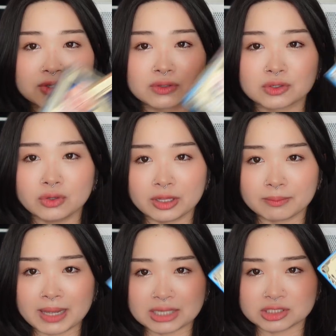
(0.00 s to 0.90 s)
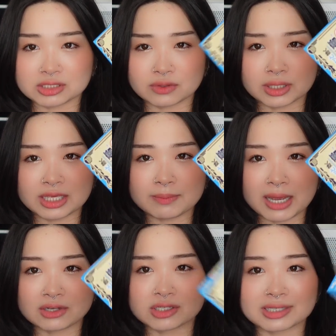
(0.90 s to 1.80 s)
cooling patches or heat
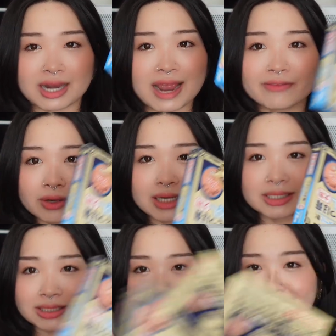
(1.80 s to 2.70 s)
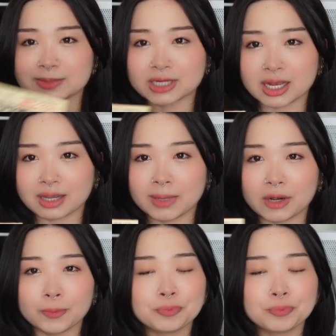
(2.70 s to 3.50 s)
patches that everyone on TikTok has been talking about.